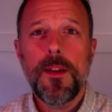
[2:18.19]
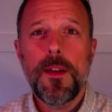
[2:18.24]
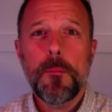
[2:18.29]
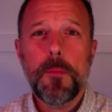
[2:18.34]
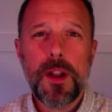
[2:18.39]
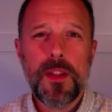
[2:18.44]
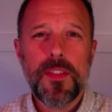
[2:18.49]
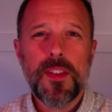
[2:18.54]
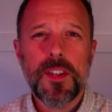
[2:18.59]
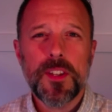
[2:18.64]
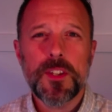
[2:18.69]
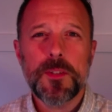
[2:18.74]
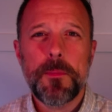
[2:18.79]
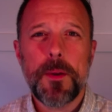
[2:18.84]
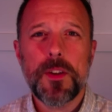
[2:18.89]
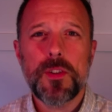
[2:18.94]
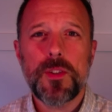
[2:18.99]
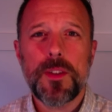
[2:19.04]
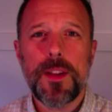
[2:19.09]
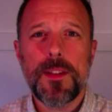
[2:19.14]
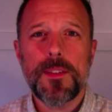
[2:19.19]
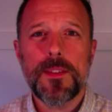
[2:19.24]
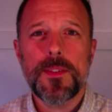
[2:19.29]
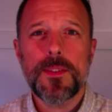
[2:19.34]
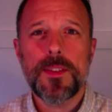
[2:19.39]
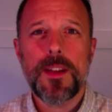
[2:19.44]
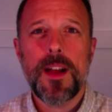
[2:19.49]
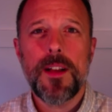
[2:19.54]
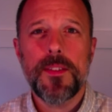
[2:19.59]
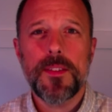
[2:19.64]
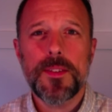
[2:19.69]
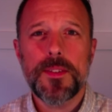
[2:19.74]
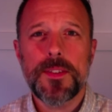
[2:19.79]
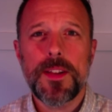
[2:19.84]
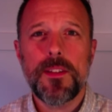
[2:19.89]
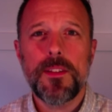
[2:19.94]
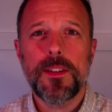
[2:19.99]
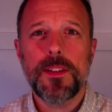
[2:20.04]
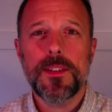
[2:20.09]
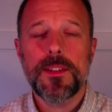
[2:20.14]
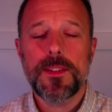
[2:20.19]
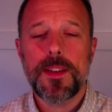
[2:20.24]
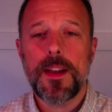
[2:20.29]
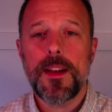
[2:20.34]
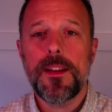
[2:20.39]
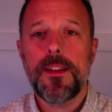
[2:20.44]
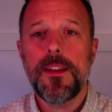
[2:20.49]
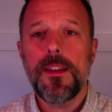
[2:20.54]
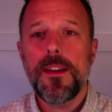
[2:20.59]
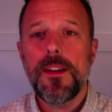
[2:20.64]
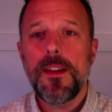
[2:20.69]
But I think especially on the selling side.